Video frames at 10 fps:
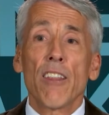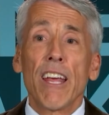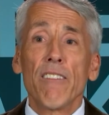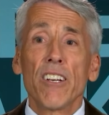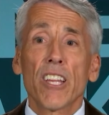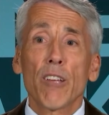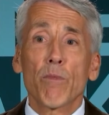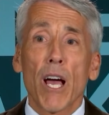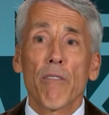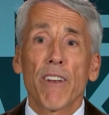they either
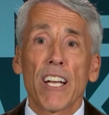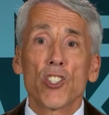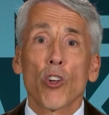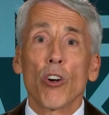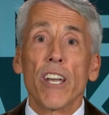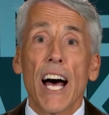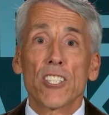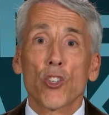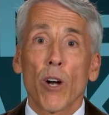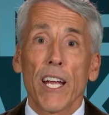keep confidential or
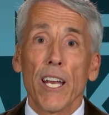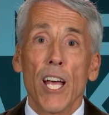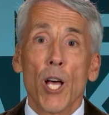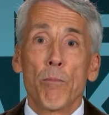not trade,